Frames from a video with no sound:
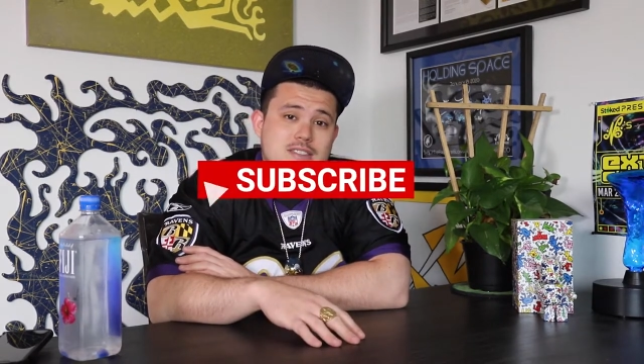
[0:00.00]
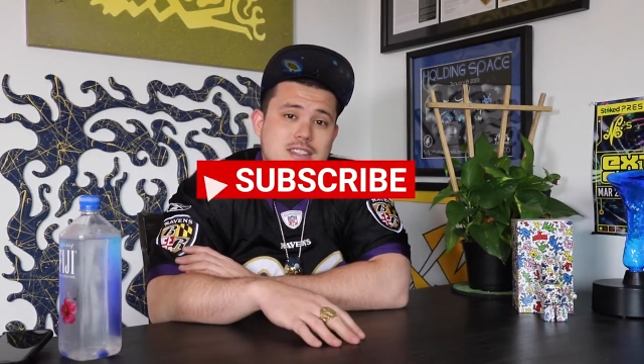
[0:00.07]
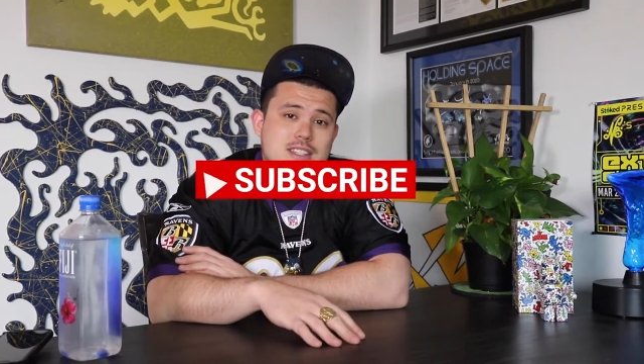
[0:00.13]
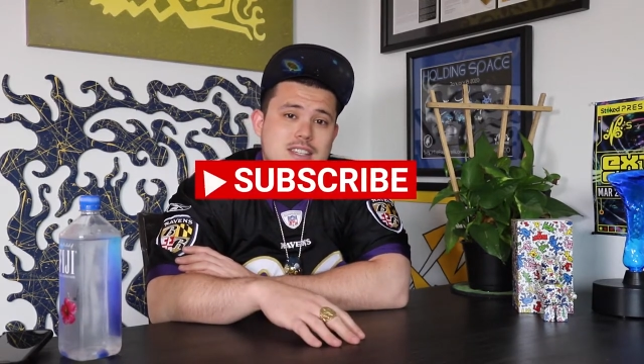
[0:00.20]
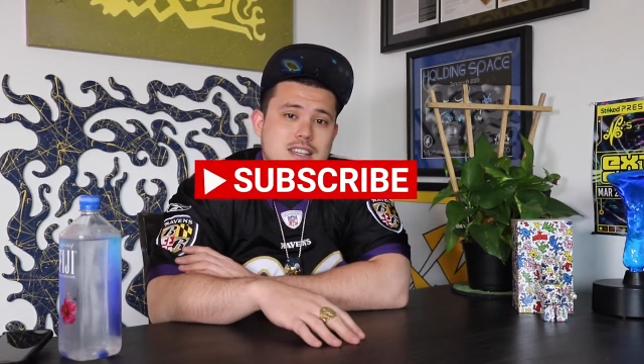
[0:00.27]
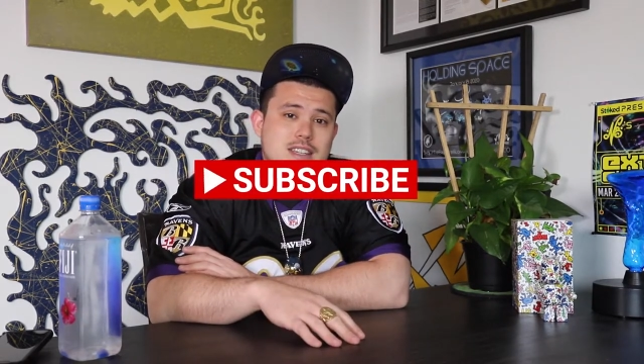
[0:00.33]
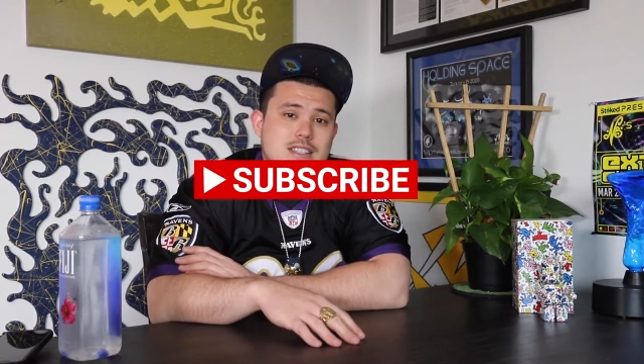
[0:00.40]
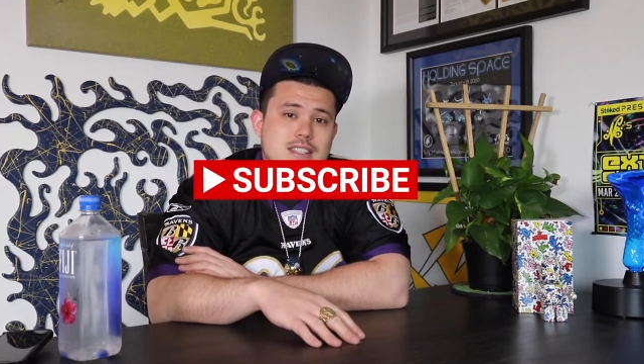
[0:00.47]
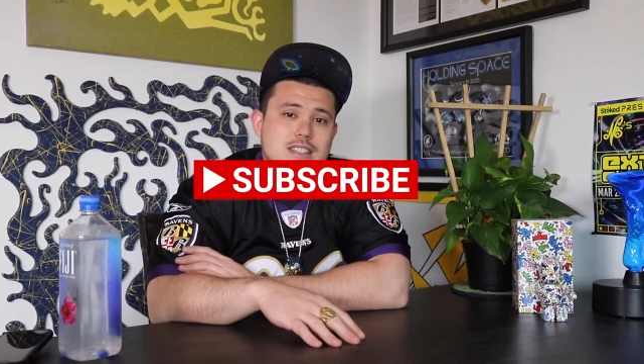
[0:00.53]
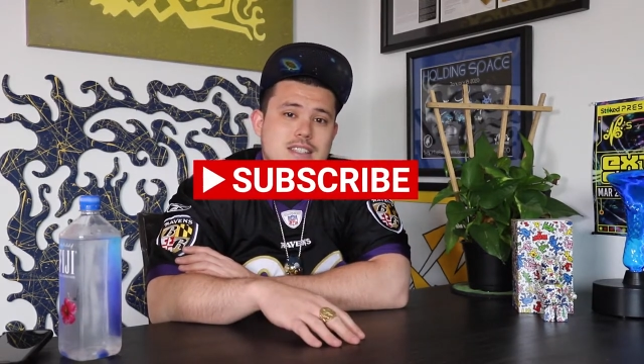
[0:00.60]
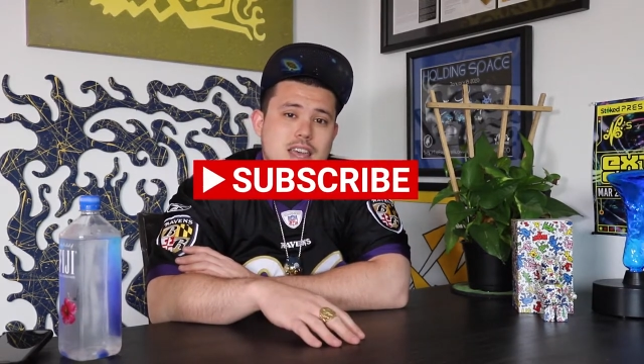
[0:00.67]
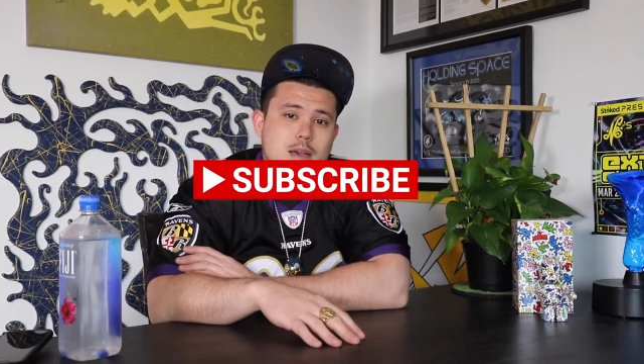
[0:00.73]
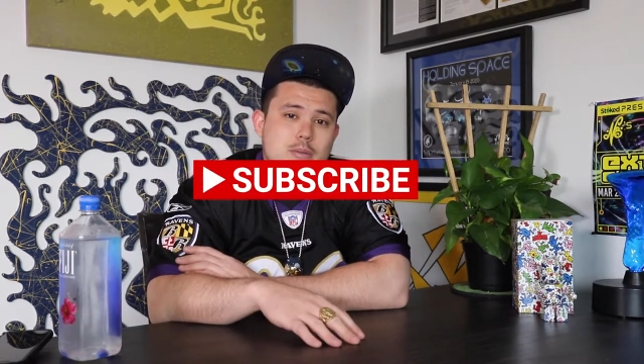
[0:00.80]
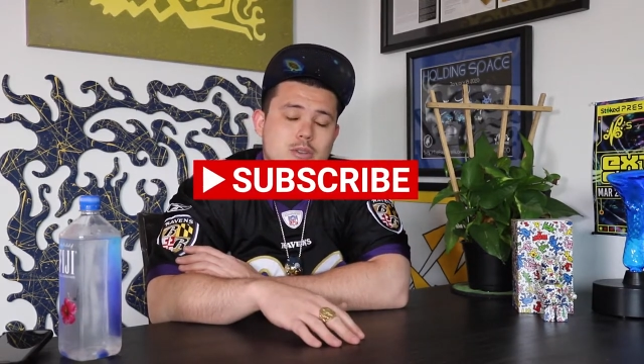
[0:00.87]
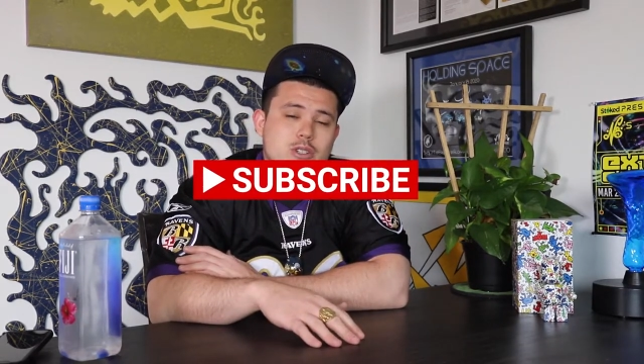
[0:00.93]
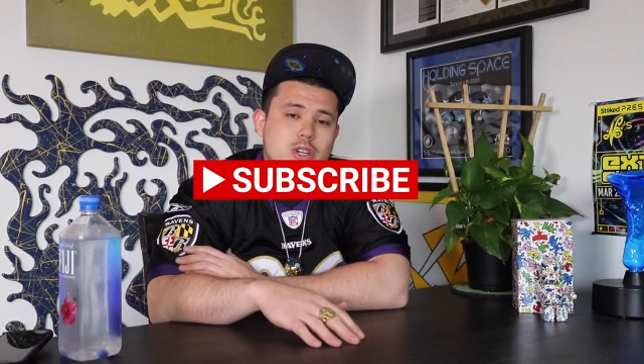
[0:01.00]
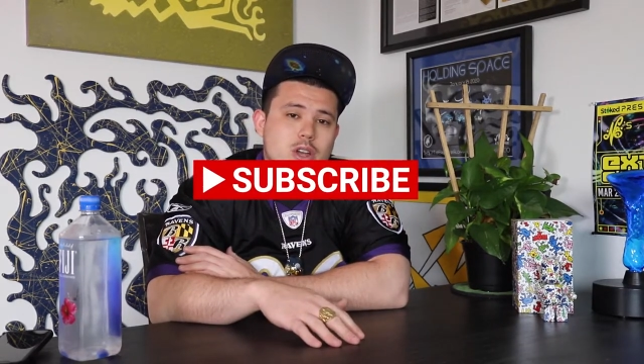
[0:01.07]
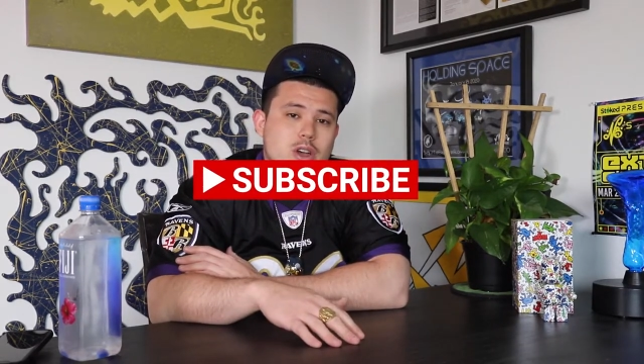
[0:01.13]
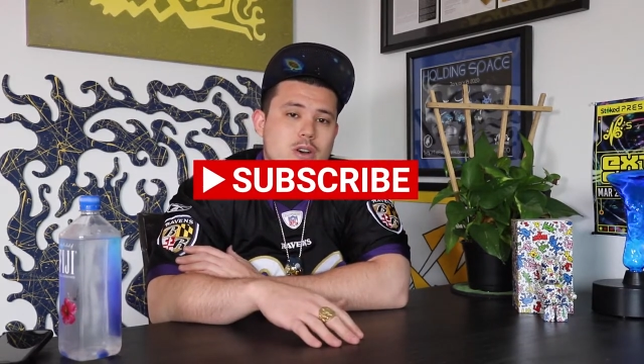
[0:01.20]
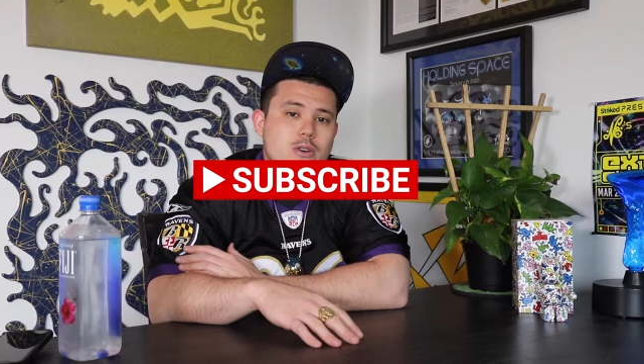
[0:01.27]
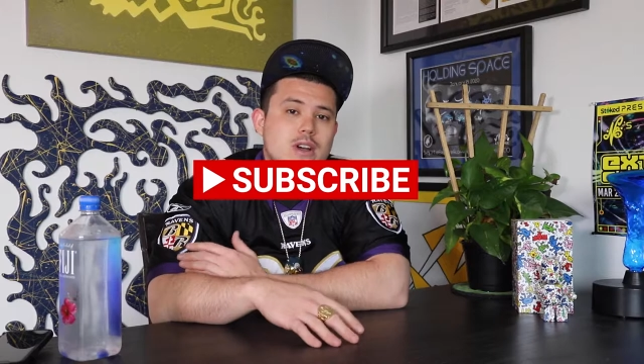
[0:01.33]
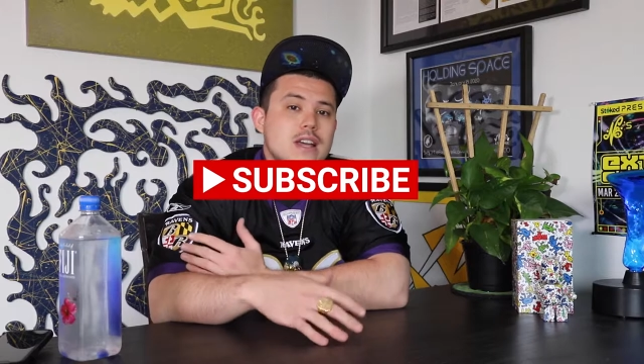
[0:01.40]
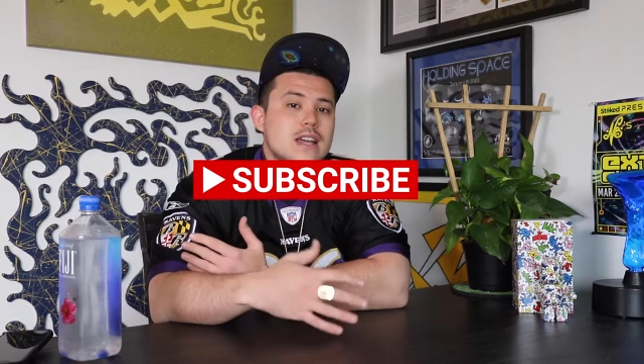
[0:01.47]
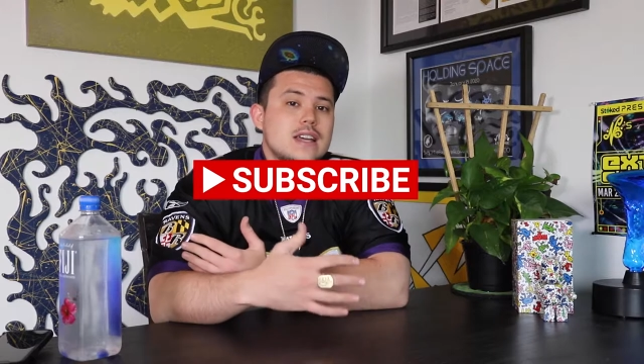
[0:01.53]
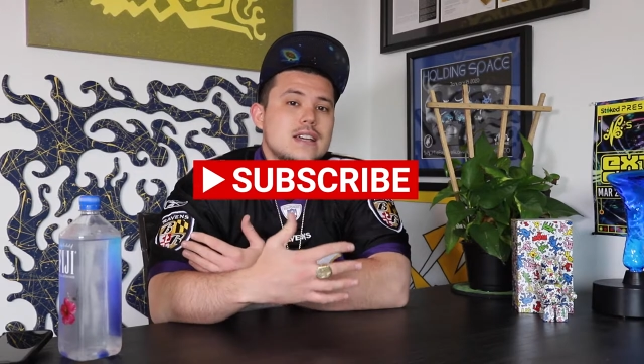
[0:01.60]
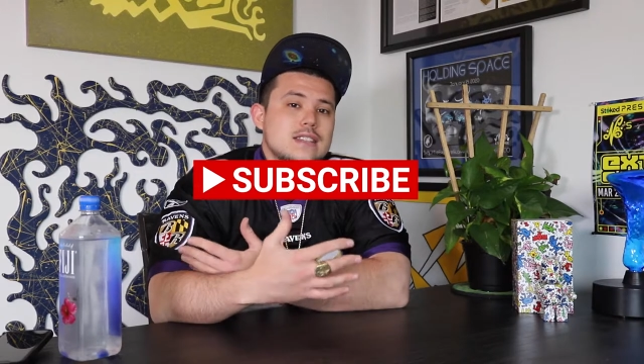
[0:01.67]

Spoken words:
of the THC Samuel Show.